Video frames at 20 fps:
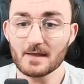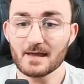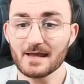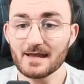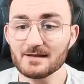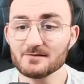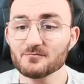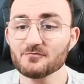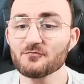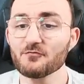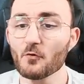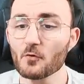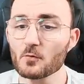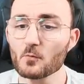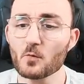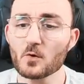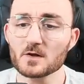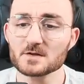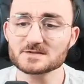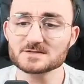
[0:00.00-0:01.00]
And for
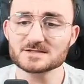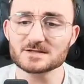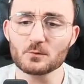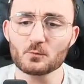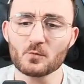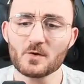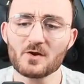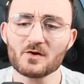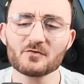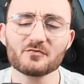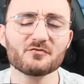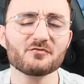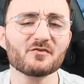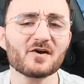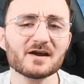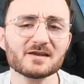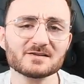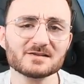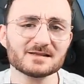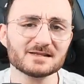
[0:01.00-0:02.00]
once, we are
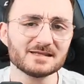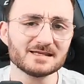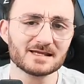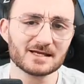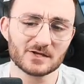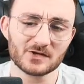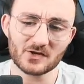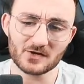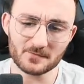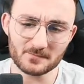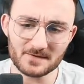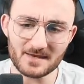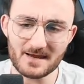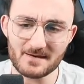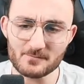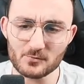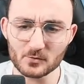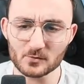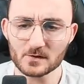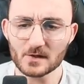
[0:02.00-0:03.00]
finally gonna be
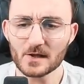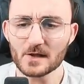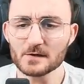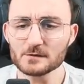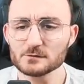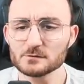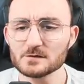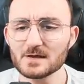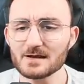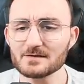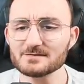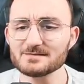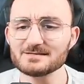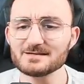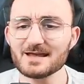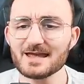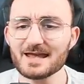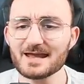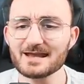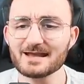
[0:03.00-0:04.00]
able to get a
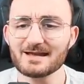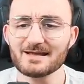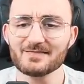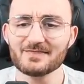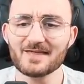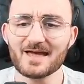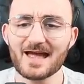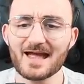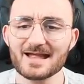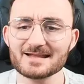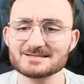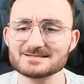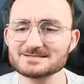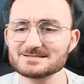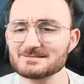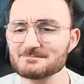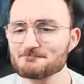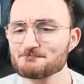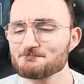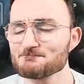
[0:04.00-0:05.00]
tank that,